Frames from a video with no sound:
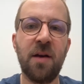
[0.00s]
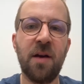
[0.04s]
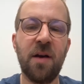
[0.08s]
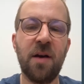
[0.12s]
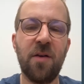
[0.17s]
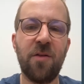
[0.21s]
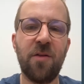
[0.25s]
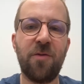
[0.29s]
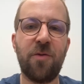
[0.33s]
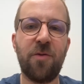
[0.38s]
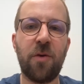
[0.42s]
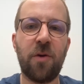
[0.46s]

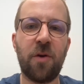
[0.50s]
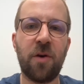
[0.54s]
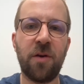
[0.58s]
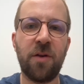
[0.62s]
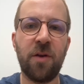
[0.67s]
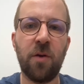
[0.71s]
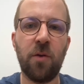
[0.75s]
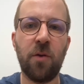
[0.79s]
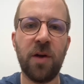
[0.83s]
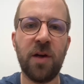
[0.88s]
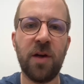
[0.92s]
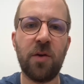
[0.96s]
for
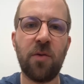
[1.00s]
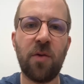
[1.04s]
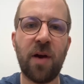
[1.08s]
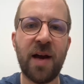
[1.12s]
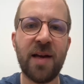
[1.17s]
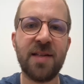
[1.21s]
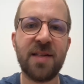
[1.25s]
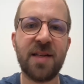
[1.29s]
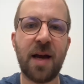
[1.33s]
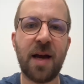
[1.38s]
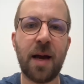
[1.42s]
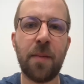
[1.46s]
the
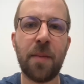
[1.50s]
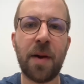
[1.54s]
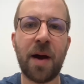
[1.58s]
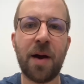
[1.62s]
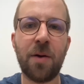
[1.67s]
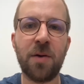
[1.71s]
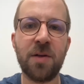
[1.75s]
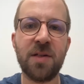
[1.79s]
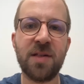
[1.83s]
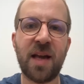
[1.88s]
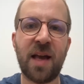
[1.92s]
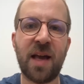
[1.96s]
read-write
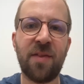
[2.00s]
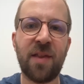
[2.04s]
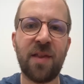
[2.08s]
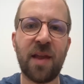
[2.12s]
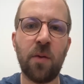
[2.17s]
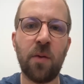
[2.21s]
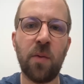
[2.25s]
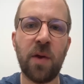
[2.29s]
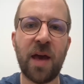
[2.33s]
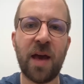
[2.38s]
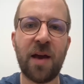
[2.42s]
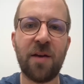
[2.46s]
timeout, and
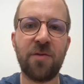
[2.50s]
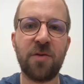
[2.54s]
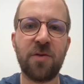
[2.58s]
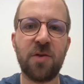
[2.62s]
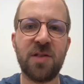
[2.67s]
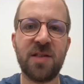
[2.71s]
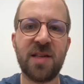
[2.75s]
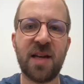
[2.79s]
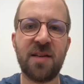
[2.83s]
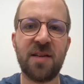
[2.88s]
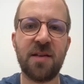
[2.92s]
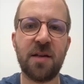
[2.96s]
then we have to
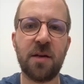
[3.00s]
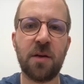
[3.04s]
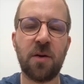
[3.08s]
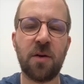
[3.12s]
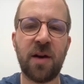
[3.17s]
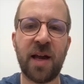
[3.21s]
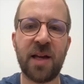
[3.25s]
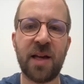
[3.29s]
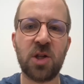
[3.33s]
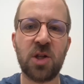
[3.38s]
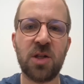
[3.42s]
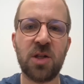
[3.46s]
set a connection